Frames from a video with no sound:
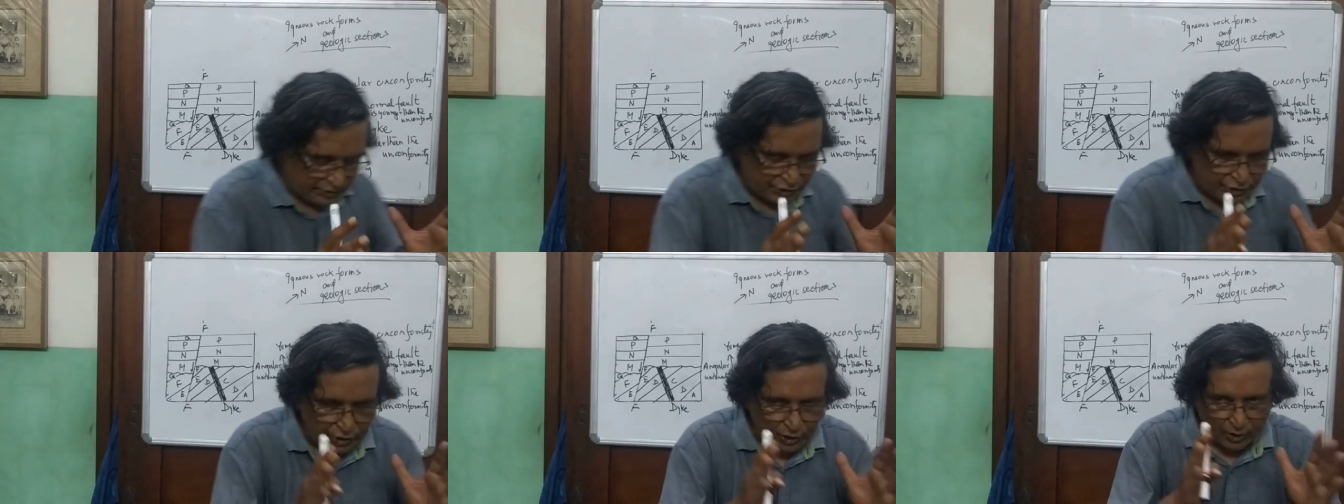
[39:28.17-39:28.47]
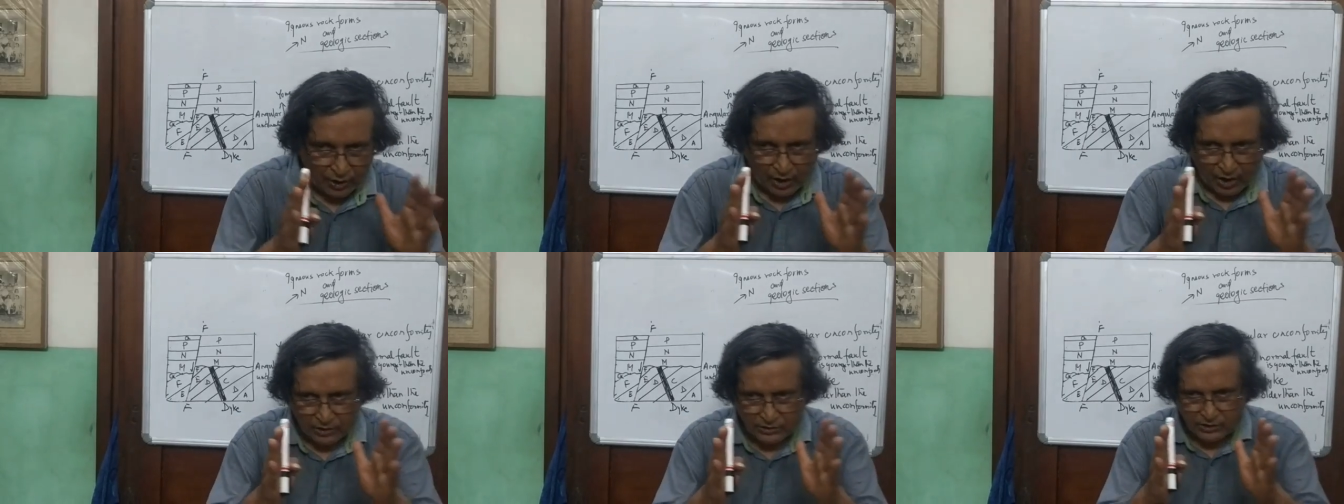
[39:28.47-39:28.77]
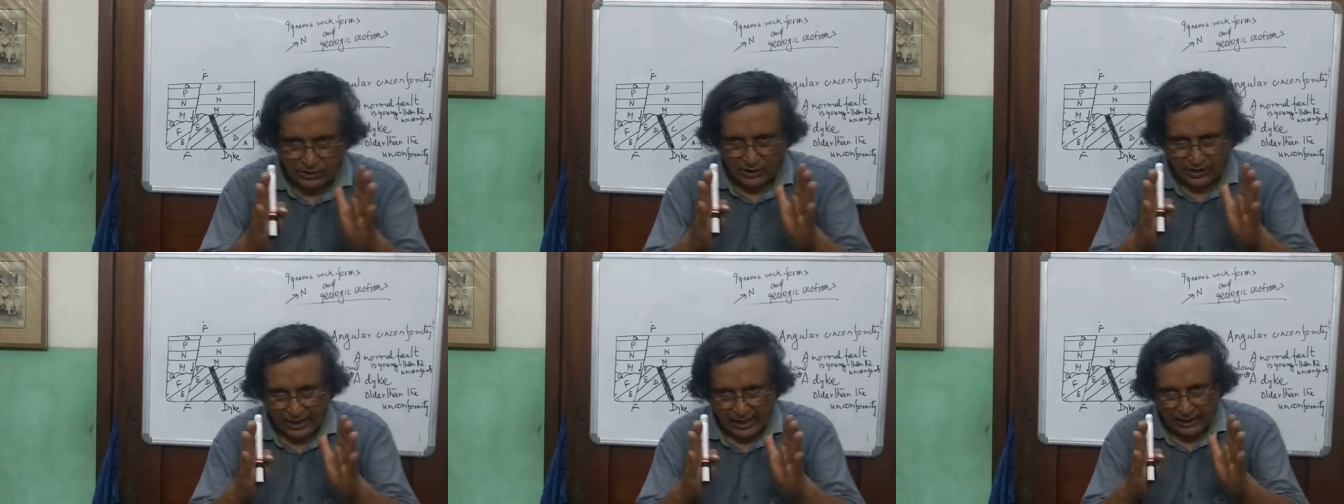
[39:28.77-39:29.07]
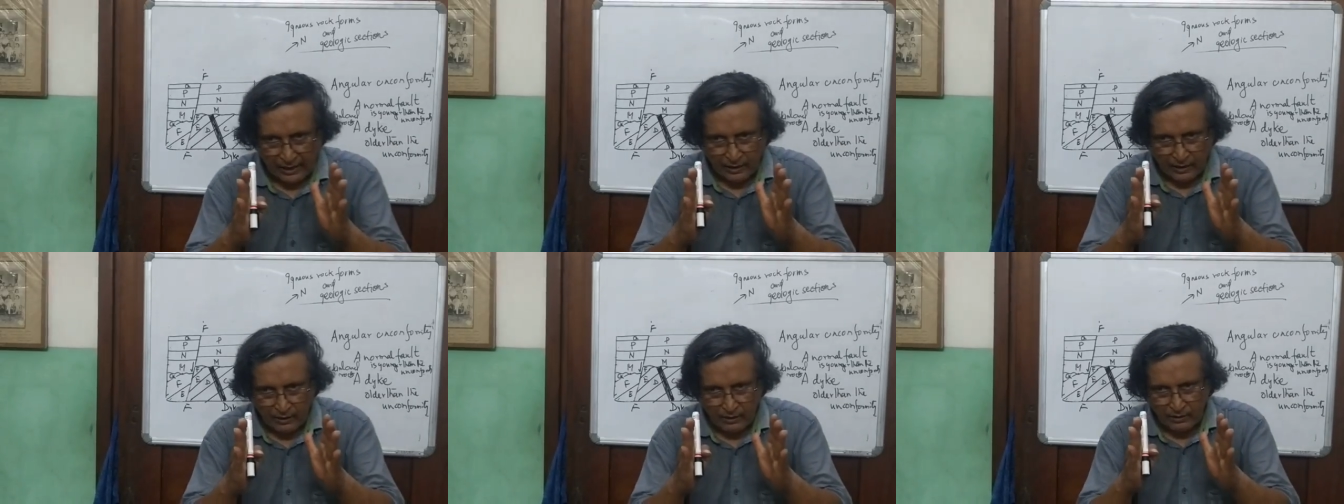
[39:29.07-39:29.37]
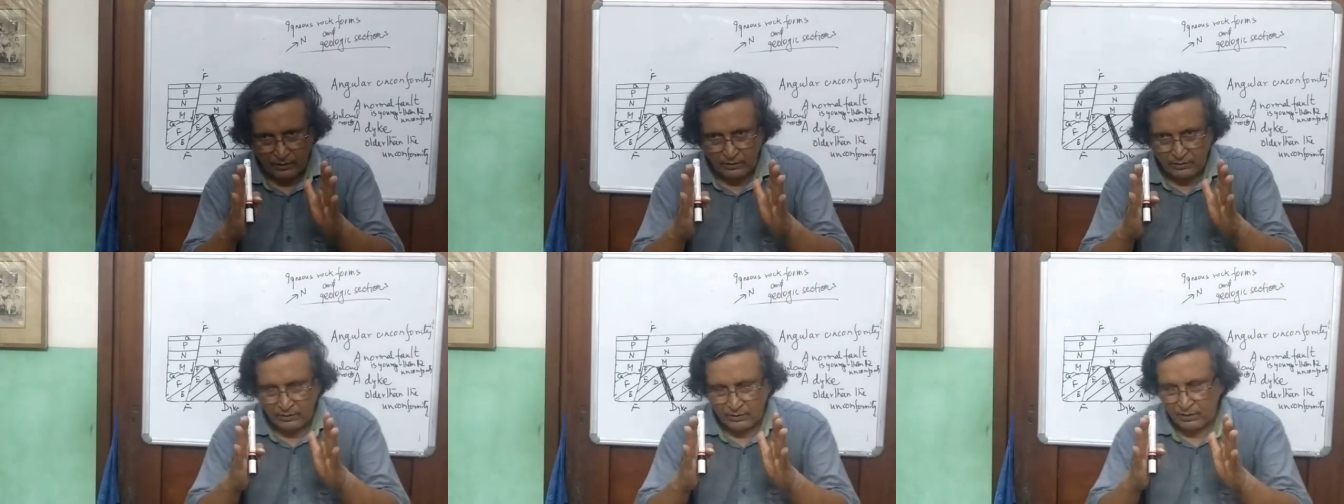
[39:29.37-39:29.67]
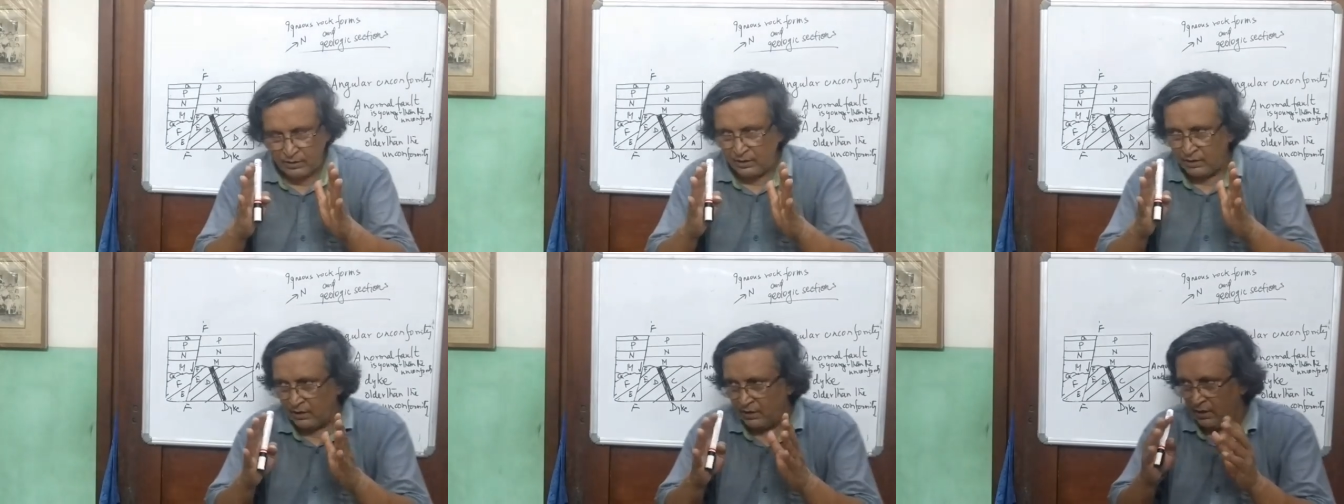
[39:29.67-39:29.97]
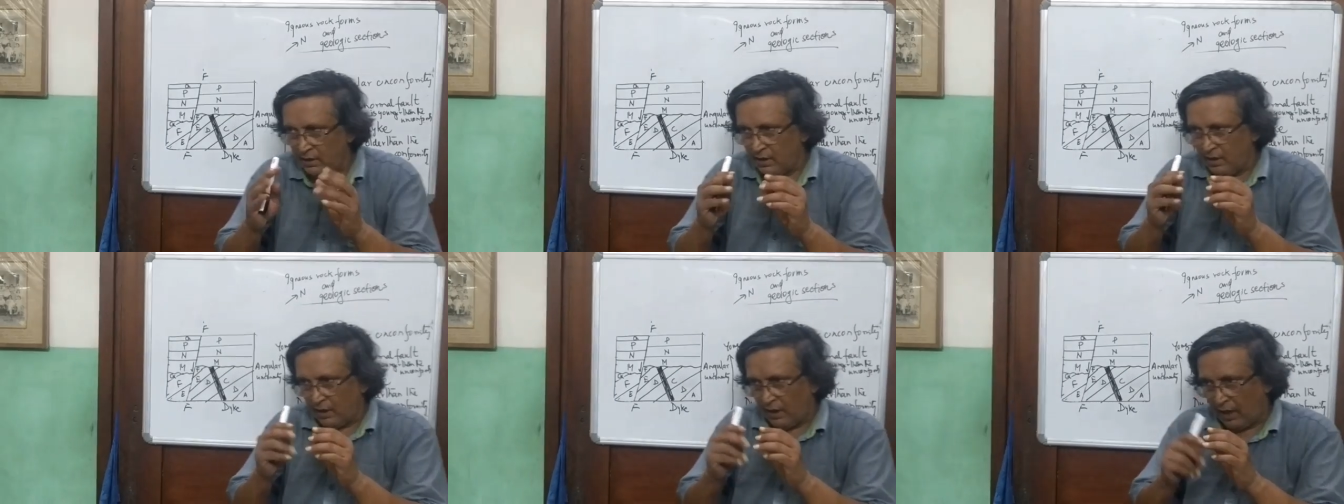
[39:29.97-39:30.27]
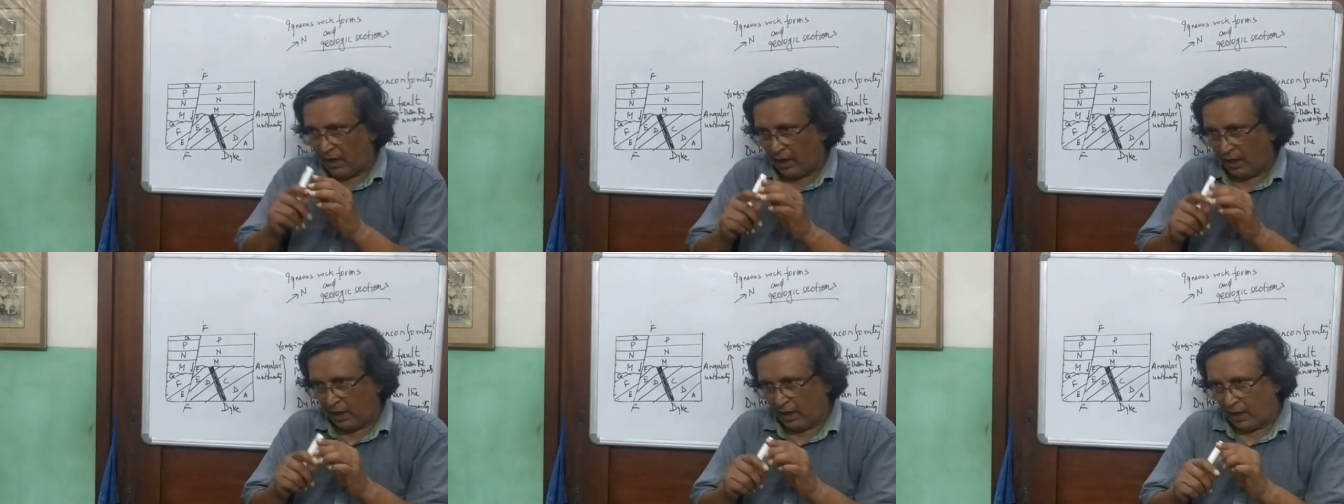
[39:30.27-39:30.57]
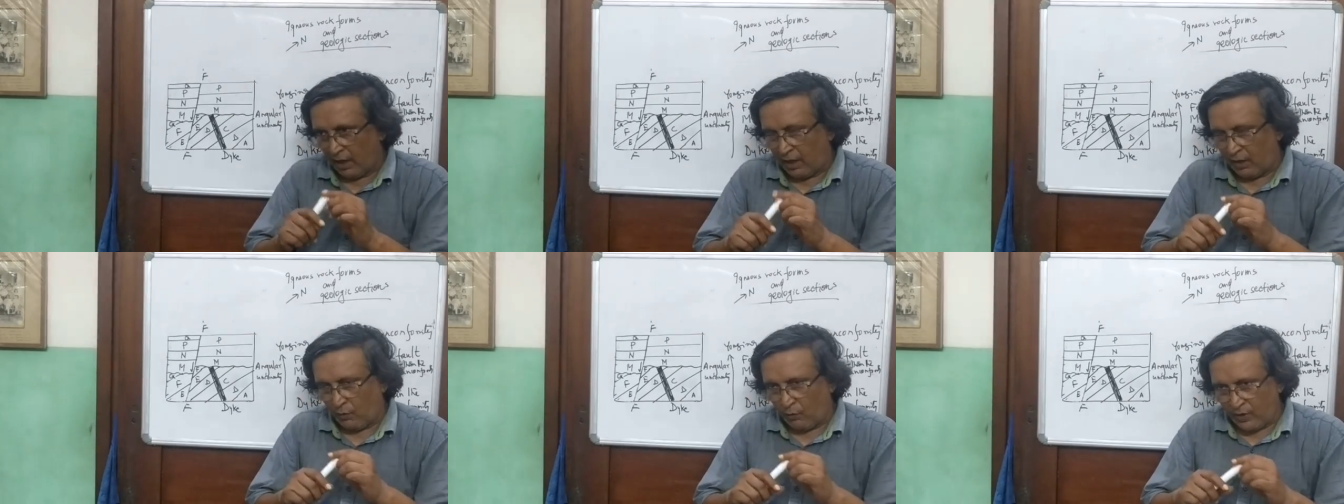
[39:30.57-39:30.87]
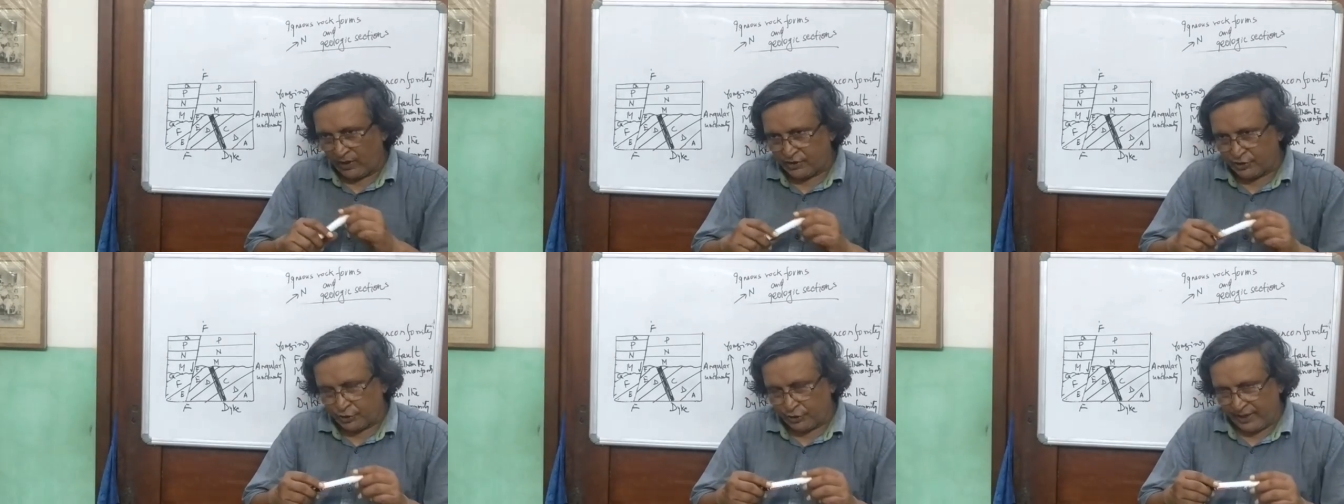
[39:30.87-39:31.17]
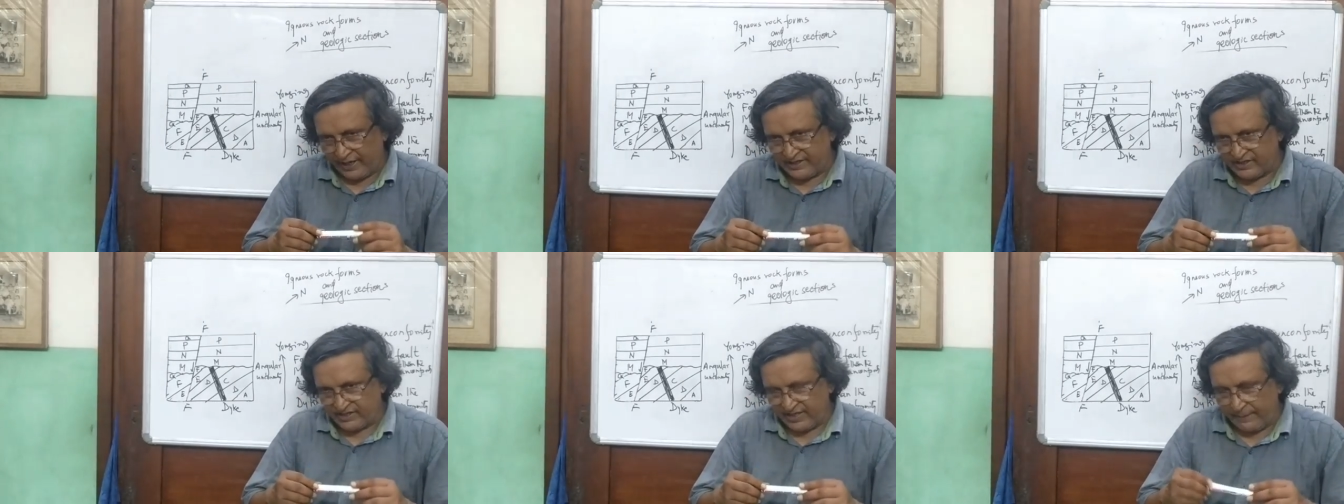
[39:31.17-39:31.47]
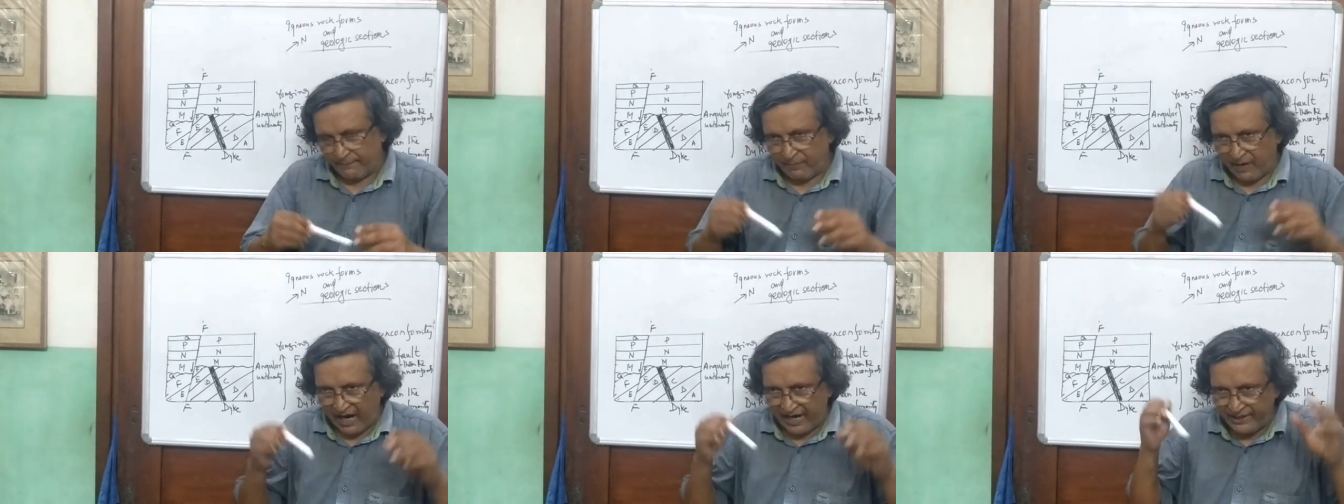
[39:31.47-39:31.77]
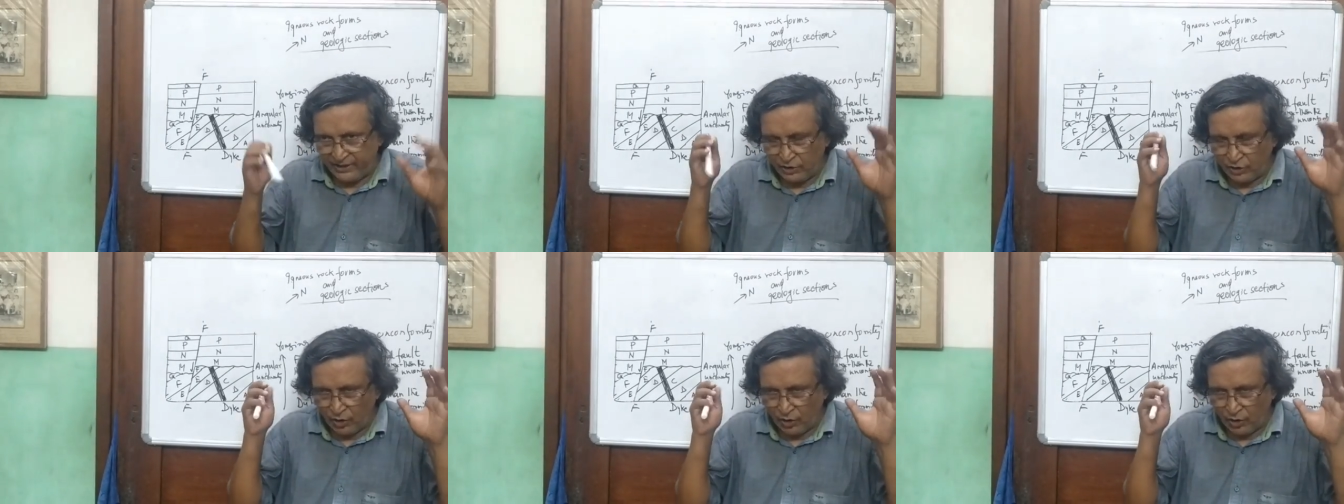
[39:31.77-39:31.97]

geological, by